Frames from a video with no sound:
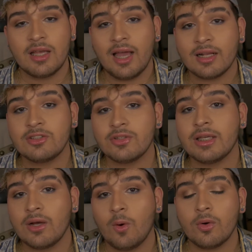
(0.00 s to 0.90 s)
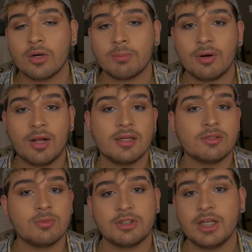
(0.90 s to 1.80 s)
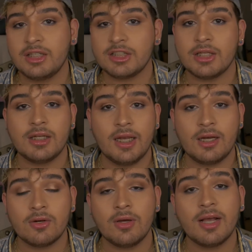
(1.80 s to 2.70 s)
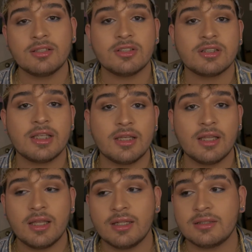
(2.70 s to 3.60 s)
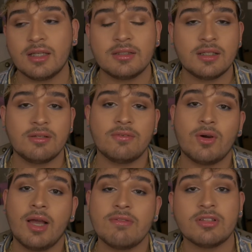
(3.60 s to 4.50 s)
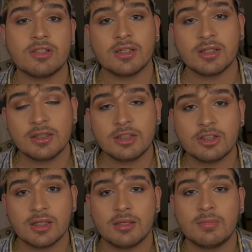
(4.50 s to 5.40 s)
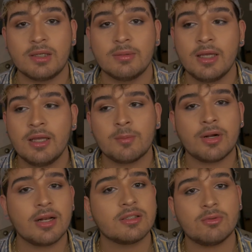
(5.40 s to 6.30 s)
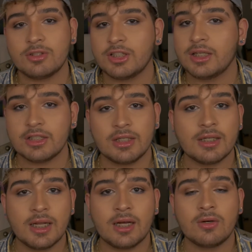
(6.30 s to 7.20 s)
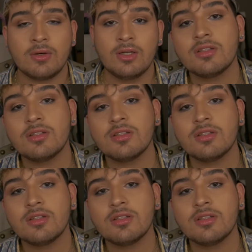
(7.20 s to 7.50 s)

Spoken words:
As you get older, products will change in and out. As your skin can get sensitive or have a certain condition come up, products will change in and out.